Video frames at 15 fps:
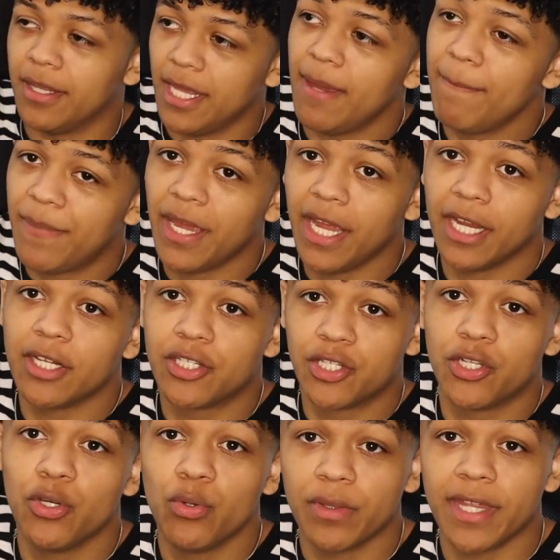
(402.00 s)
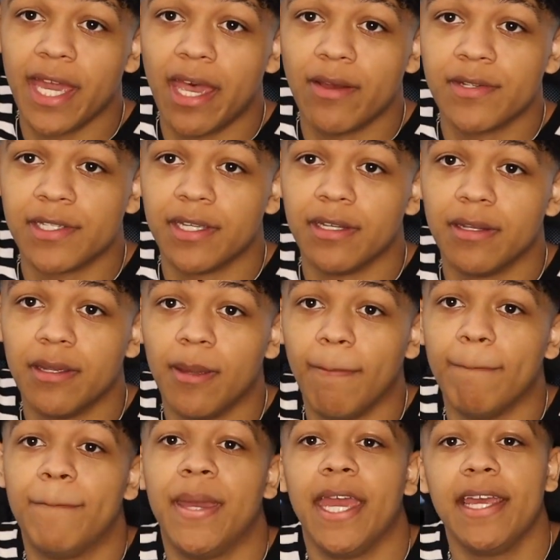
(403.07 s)
$2,000
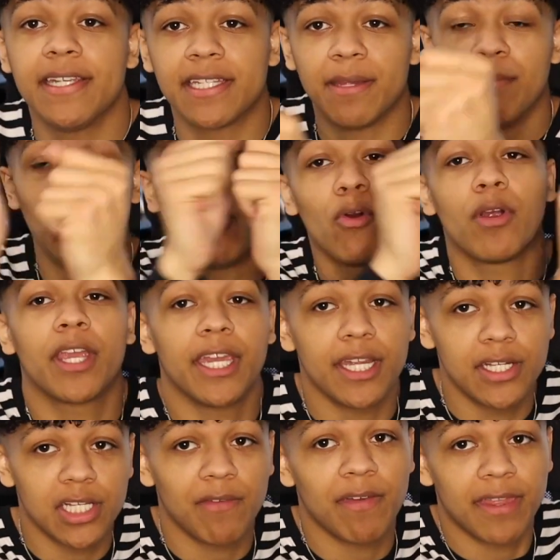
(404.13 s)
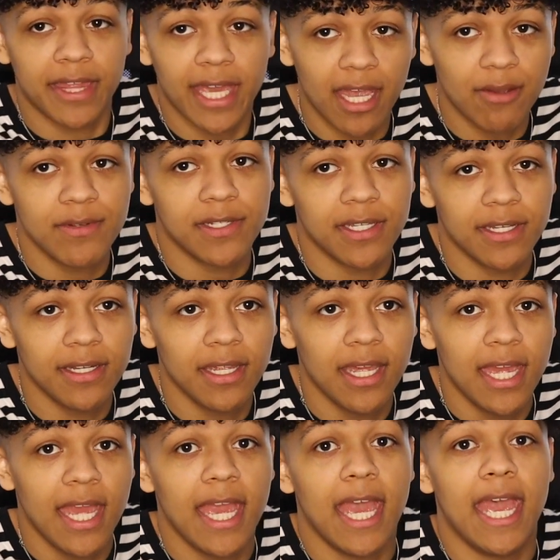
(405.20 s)
pays the mortgage of $1,000,
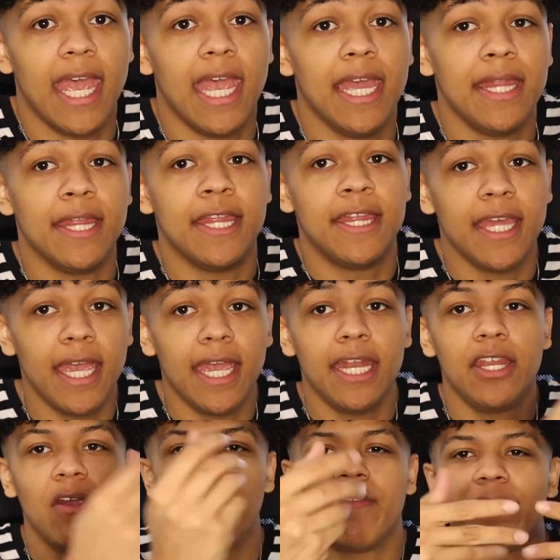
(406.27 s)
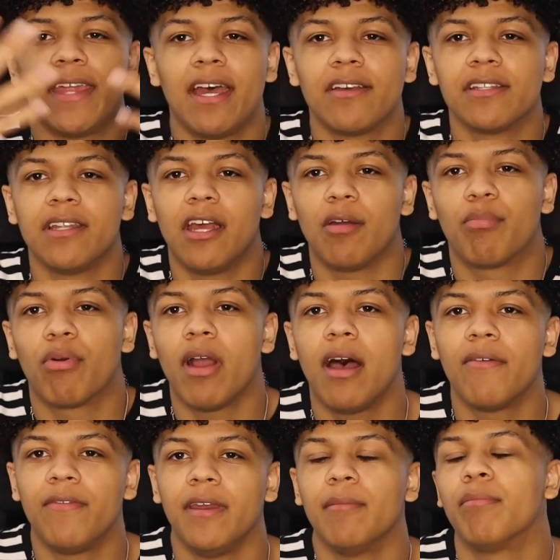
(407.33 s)
and then you have $1,000
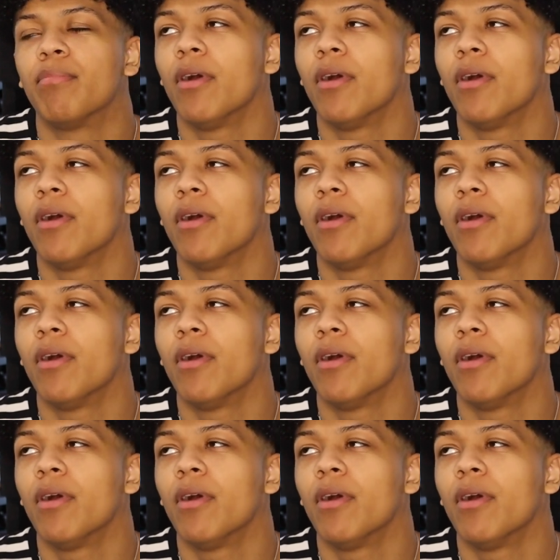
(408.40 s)
profit.